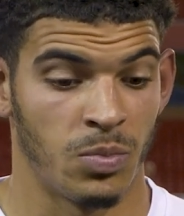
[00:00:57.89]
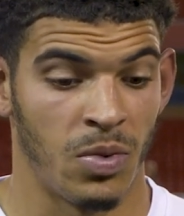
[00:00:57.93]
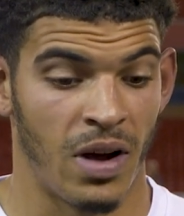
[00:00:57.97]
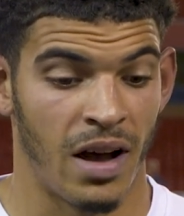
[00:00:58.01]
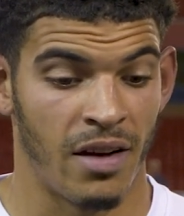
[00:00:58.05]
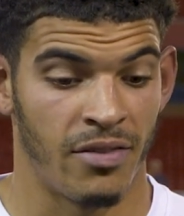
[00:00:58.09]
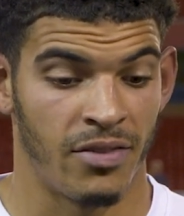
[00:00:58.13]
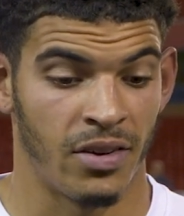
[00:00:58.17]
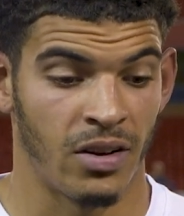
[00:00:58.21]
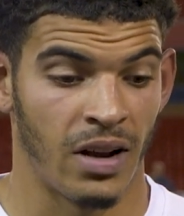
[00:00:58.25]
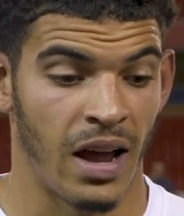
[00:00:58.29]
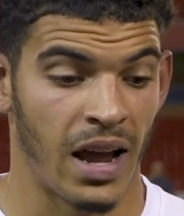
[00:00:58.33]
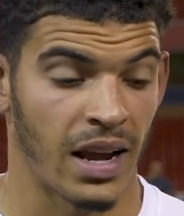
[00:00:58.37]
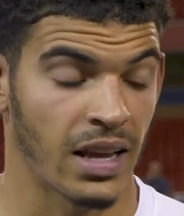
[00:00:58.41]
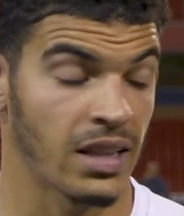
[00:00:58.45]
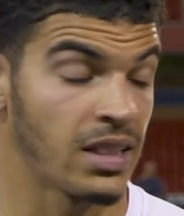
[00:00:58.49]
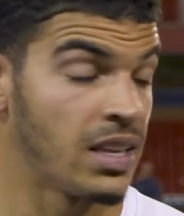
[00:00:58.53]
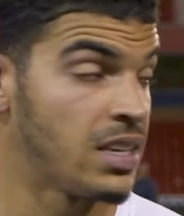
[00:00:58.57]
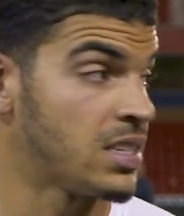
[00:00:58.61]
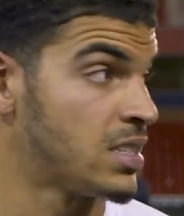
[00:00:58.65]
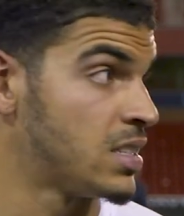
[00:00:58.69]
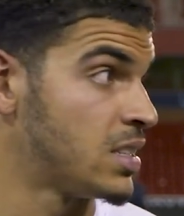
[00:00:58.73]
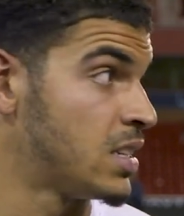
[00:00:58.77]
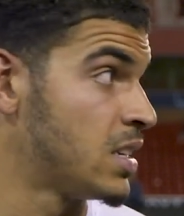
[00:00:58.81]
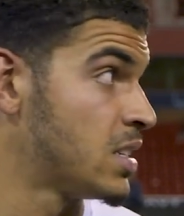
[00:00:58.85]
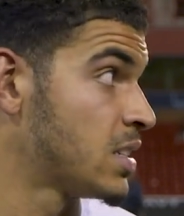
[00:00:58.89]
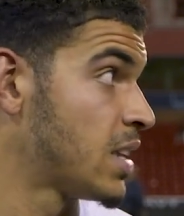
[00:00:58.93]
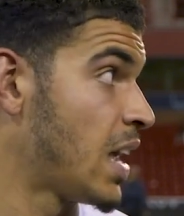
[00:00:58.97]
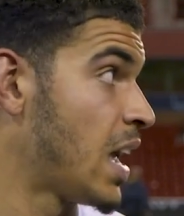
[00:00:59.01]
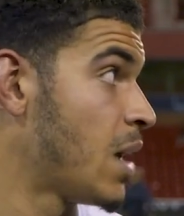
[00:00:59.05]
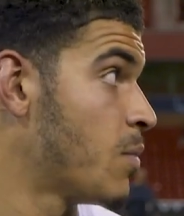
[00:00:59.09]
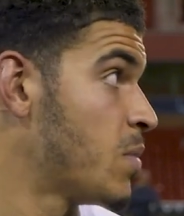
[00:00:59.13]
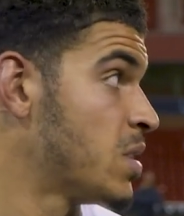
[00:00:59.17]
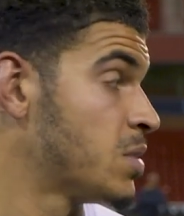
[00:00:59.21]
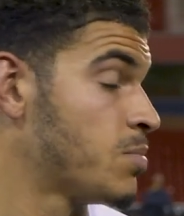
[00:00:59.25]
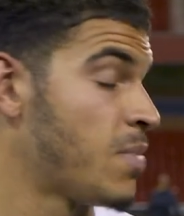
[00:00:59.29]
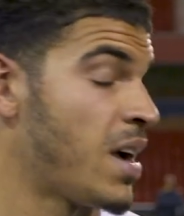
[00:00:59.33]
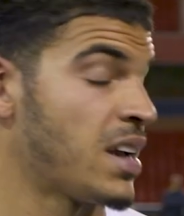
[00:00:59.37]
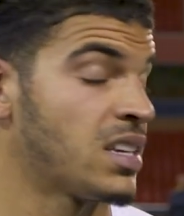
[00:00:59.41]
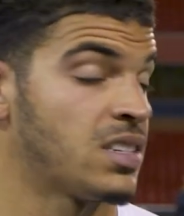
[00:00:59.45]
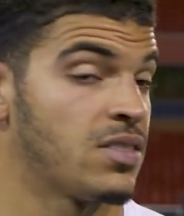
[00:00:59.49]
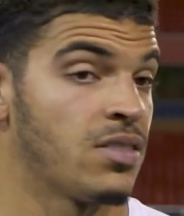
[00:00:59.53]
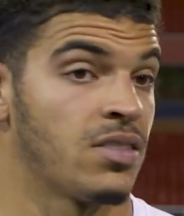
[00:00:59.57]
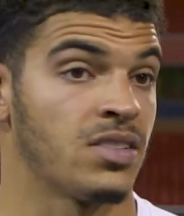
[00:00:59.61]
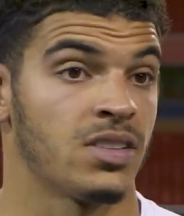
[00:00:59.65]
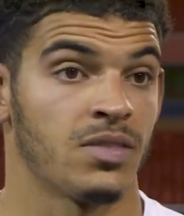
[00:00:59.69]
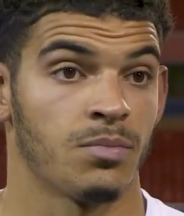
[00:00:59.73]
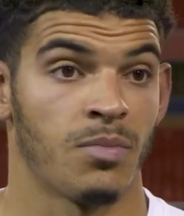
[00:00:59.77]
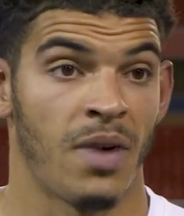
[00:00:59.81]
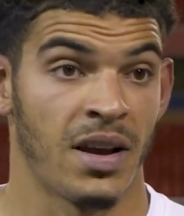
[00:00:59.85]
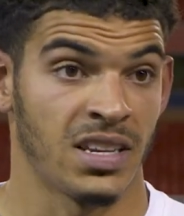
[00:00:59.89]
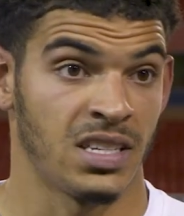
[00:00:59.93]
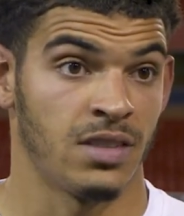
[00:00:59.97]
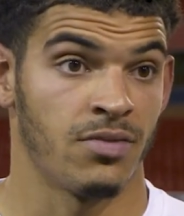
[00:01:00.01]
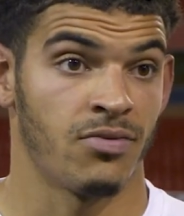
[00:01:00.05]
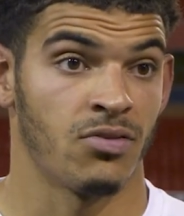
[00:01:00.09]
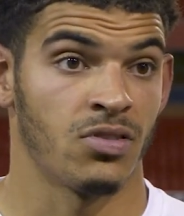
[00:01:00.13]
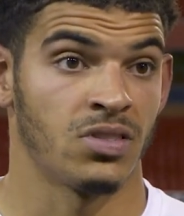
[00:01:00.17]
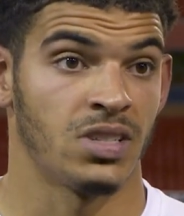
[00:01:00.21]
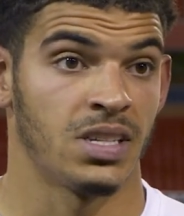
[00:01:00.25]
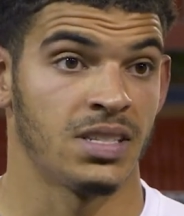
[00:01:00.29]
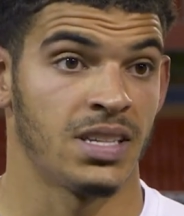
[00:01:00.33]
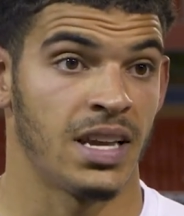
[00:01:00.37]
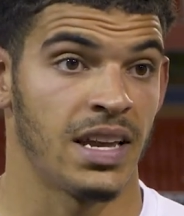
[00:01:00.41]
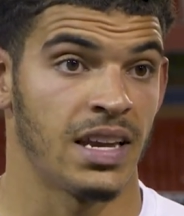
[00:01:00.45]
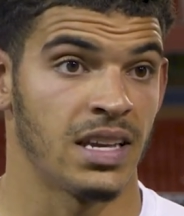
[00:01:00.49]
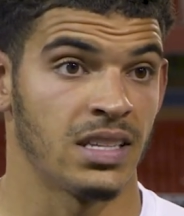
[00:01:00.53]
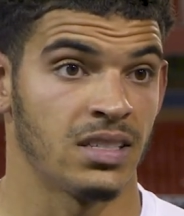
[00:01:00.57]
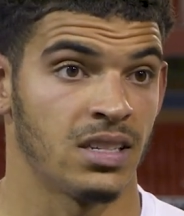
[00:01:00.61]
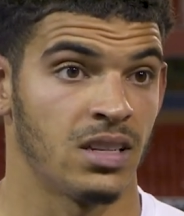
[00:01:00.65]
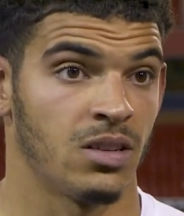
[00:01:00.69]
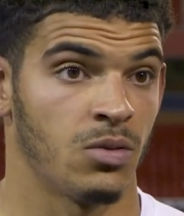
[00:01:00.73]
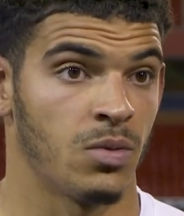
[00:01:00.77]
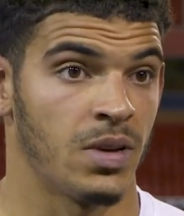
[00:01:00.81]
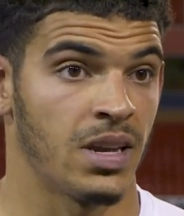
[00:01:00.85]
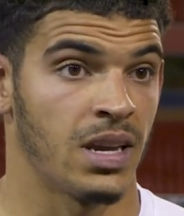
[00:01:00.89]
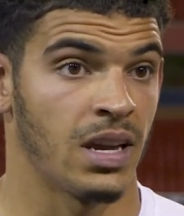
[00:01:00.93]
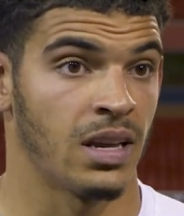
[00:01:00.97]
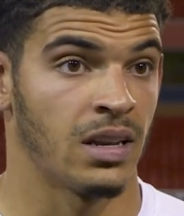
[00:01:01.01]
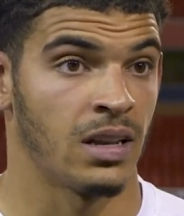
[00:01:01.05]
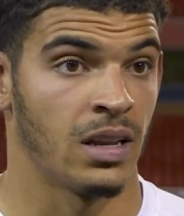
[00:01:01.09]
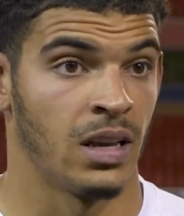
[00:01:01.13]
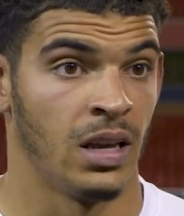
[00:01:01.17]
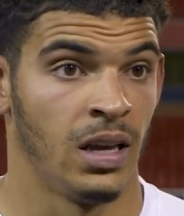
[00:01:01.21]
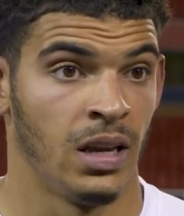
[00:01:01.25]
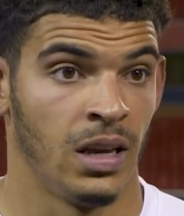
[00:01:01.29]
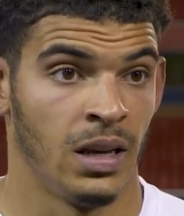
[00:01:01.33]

But I feel like this game is massive for us to take into the weekend.